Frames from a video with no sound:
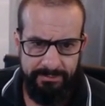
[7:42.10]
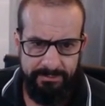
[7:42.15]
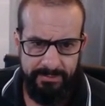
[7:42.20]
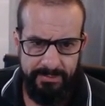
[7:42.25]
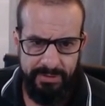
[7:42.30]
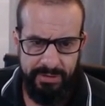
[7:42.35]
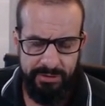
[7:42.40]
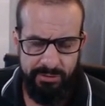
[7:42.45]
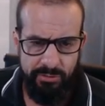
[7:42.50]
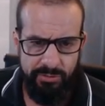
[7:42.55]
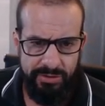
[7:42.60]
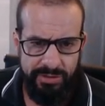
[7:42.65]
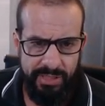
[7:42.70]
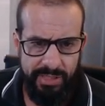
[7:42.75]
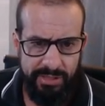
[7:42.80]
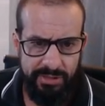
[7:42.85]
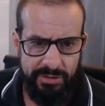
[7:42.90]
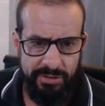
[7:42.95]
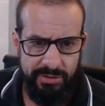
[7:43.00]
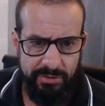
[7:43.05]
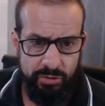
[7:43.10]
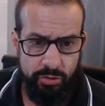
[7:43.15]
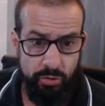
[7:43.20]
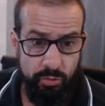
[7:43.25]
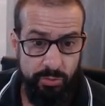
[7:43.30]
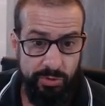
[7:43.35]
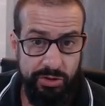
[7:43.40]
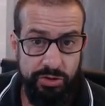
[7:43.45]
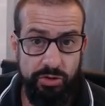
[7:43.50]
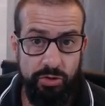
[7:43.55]
transaction to
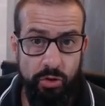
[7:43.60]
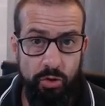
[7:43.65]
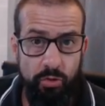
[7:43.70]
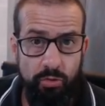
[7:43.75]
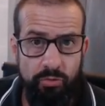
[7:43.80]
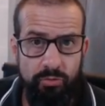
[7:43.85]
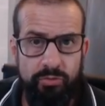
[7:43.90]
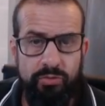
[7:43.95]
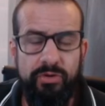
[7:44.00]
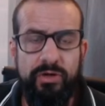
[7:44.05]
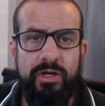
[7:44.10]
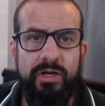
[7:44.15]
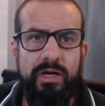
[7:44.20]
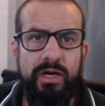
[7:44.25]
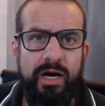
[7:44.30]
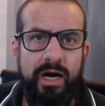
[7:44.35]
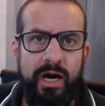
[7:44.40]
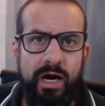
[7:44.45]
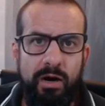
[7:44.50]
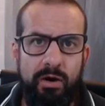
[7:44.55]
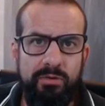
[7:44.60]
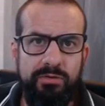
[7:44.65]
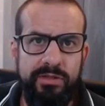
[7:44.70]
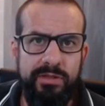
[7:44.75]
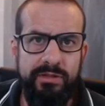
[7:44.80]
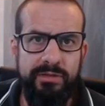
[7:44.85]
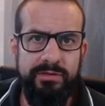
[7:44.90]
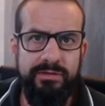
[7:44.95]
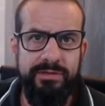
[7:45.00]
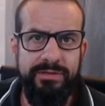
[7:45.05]
resolve all
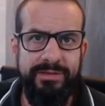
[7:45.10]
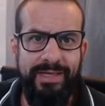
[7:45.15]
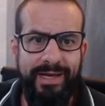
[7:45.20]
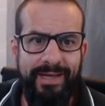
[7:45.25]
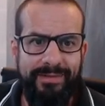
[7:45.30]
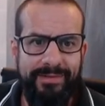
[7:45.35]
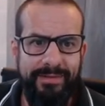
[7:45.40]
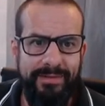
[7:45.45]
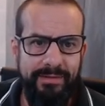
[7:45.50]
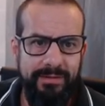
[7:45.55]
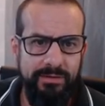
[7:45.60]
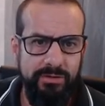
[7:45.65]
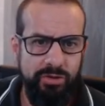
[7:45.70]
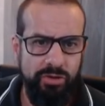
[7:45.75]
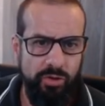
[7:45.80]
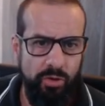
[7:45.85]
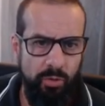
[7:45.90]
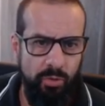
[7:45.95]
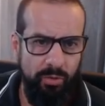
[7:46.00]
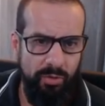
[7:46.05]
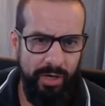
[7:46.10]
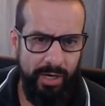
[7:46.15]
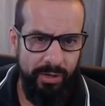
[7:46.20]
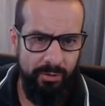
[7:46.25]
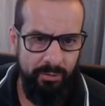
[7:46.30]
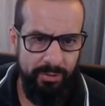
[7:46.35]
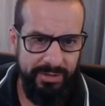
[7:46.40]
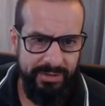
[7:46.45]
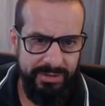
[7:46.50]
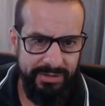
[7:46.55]
the data, so I
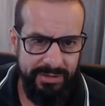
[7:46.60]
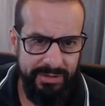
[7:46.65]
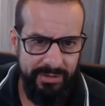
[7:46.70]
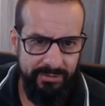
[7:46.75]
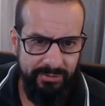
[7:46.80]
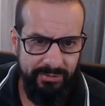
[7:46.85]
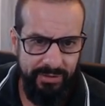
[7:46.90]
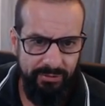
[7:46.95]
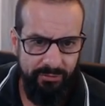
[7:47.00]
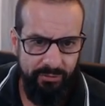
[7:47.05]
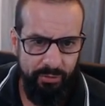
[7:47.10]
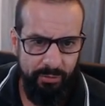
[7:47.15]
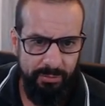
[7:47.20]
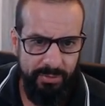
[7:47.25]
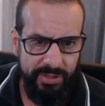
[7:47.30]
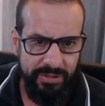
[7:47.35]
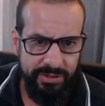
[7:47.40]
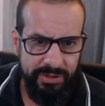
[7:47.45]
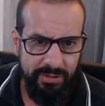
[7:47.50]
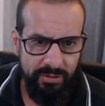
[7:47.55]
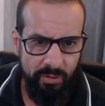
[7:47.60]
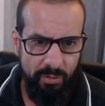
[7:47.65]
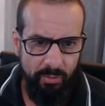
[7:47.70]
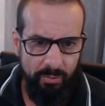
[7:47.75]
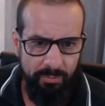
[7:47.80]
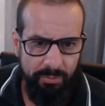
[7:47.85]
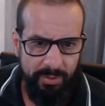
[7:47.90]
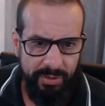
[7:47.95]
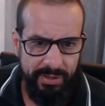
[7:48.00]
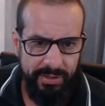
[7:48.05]
received the information
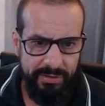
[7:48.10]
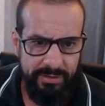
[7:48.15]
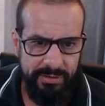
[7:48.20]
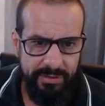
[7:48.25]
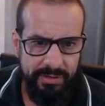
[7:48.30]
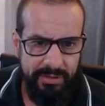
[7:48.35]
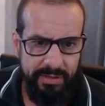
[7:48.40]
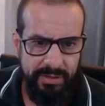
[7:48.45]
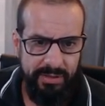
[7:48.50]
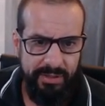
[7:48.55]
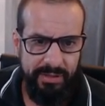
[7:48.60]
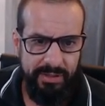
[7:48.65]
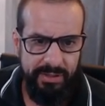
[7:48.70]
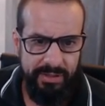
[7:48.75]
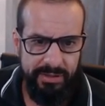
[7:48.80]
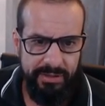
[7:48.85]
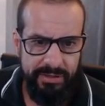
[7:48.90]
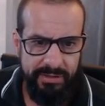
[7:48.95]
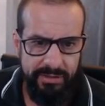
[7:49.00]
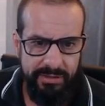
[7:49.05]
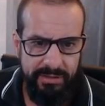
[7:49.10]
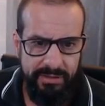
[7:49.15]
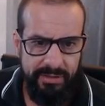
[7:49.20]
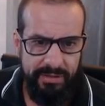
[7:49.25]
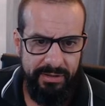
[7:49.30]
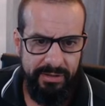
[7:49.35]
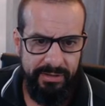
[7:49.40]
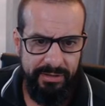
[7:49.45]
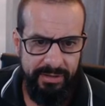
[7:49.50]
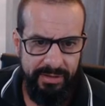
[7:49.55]
complete here.
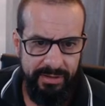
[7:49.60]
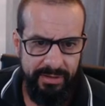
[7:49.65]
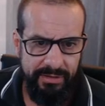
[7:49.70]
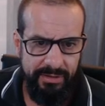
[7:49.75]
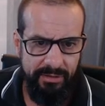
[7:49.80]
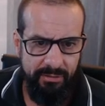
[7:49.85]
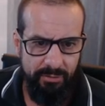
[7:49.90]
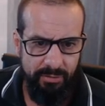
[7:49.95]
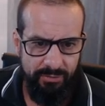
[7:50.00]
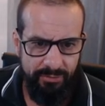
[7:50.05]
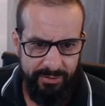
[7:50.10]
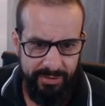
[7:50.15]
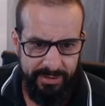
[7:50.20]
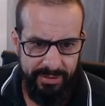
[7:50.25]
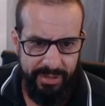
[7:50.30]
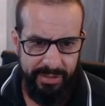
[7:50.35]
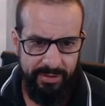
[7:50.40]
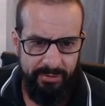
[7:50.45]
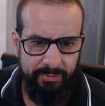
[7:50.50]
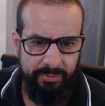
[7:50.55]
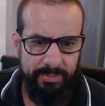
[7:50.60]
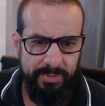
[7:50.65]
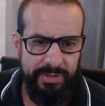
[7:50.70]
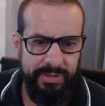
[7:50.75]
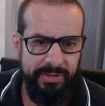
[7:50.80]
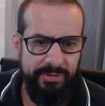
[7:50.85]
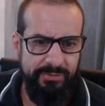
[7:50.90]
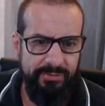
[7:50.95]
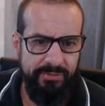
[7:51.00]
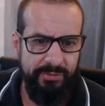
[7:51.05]
Then with the date of
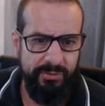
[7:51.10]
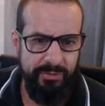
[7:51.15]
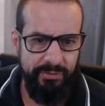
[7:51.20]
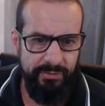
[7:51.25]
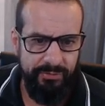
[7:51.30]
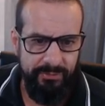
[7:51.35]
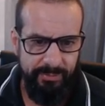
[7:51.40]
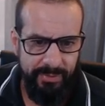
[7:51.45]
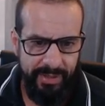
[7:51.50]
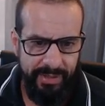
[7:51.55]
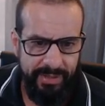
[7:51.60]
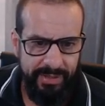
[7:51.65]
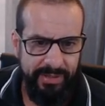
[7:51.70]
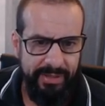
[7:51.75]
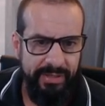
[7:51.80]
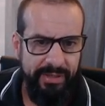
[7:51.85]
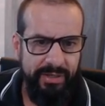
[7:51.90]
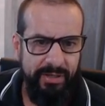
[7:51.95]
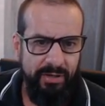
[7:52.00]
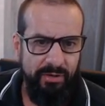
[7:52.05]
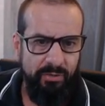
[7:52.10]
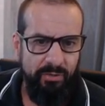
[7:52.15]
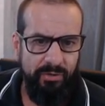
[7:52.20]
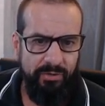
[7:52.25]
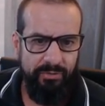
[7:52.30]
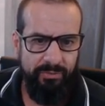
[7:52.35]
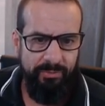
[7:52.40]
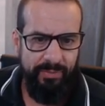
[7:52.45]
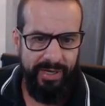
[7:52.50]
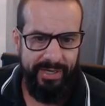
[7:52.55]
birth, with my
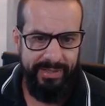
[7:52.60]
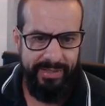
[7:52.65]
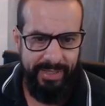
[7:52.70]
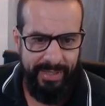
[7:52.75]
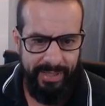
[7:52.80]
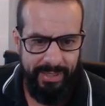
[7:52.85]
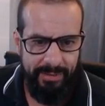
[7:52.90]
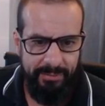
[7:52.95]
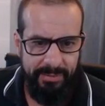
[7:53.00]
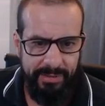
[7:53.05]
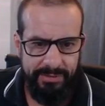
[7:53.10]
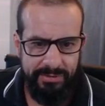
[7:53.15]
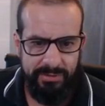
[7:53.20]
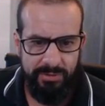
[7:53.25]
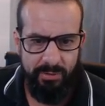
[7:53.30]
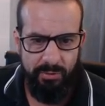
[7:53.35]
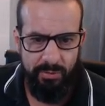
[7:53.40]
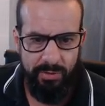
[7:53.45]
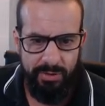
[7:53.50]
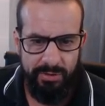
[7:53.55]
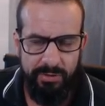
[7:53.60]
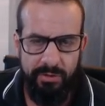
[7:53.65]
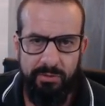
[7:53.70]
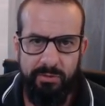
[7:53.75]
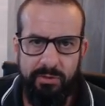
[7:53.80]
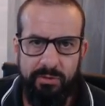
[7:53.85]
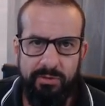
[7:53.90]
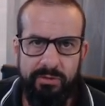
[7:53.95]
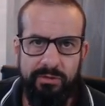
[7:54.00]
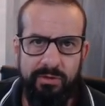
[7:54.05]
name and so on.
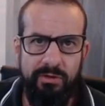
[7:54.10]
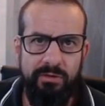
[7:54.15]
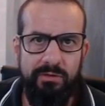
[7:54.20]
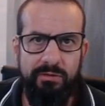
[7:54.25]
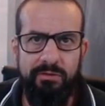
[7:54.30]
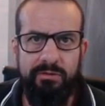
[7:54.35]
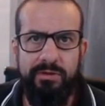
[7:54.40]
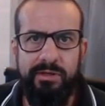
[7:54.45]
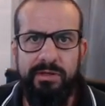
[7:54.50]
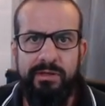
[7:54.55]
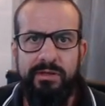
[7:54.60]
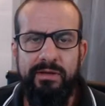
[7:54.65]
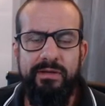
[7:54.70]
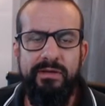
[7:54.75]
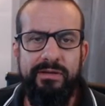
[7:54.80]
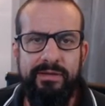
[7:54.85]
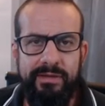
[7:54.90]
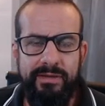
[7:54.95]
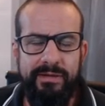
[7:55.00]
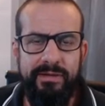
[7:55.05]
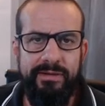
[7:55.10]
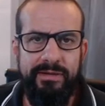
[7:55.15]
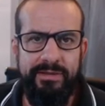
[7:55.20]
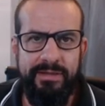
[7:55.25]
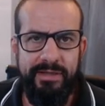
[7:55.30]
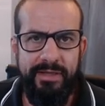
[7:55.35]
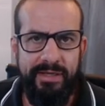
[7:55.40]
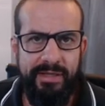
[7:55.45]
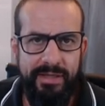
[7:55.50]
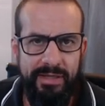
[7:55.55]
Not only the
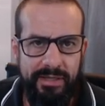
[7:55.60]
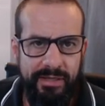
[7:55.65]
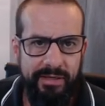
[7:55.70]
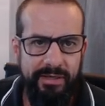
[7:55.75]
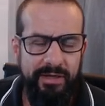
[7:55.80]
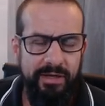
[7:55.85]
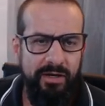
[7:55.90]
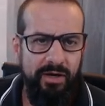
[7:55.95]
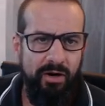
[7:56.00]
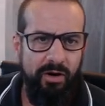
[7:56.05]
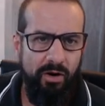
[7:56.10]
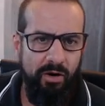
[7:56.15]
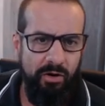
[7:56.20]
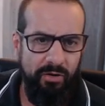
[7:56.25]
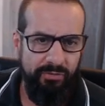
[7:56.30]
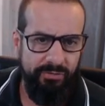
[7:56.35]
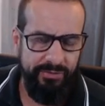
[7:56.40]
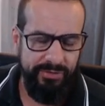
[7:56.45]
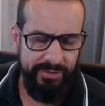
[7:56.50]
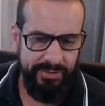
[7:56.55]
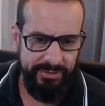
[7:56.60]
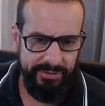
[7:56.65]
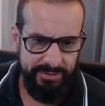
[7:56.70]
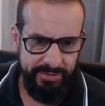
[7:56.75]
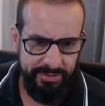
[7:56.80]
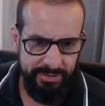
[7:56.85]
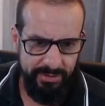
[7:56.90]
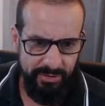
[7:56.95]
key of this